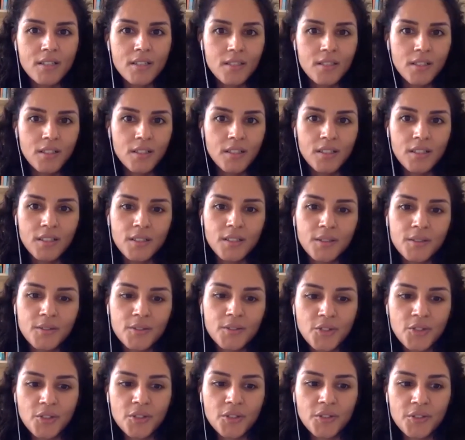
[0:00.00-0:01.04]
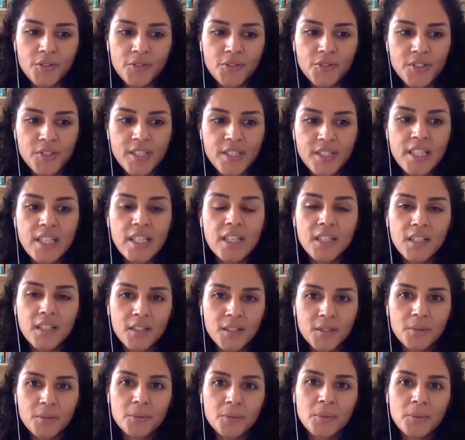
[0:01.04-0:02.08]
sort of see
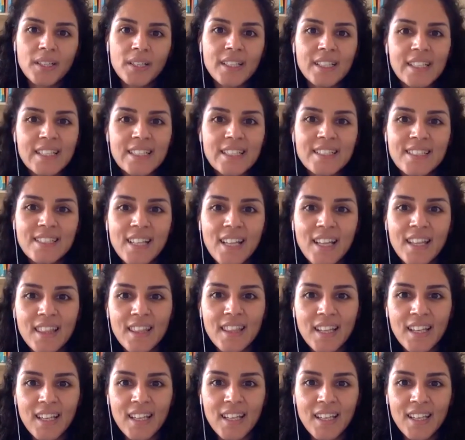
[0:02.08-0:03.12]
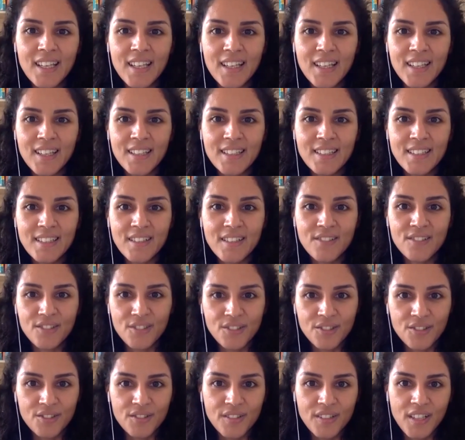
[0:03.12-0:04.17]
what it is that they intend to
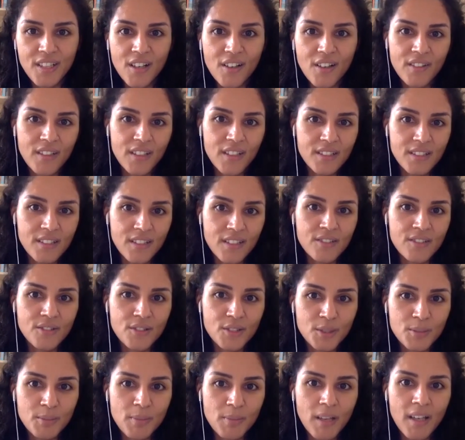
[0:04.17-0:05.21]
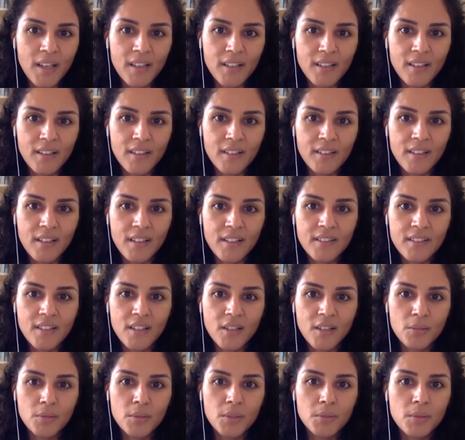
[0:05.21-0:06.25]
do and how they intend to expand. And that's
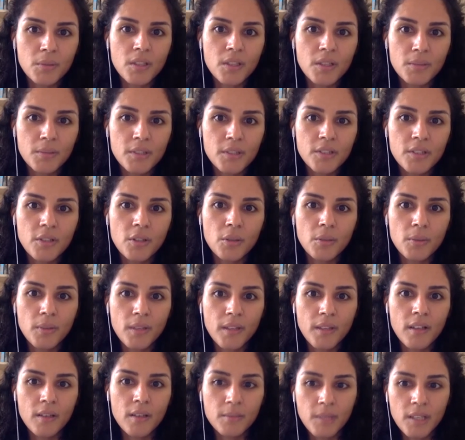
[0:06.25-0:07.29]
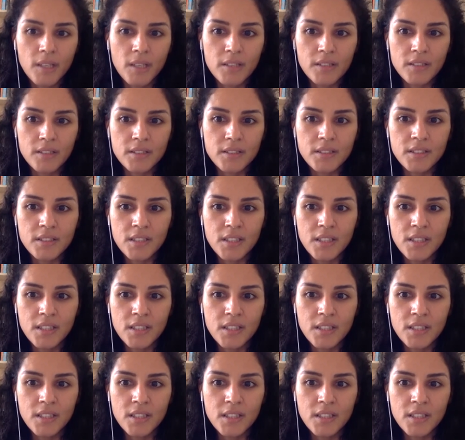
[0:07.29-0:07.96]
how we work, we grow with our partners.